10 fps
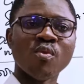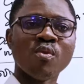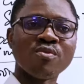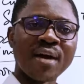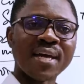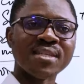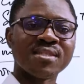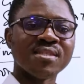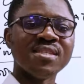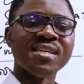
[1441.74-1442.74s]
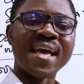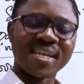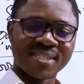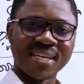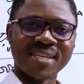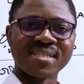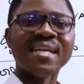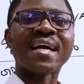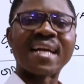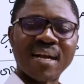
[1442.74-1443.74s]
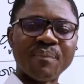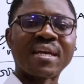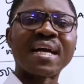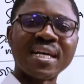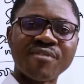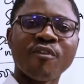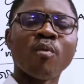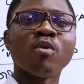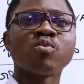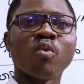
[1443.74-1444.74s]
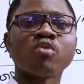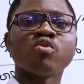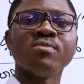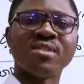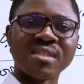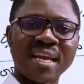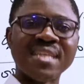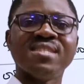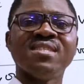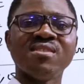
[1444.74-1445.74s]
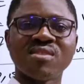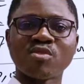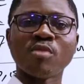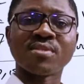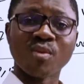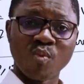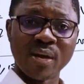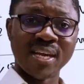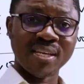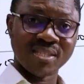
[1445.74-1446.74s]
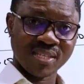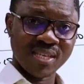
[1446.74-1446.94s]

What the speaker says: right, the excess can be carried forward to be utilized in the subsequent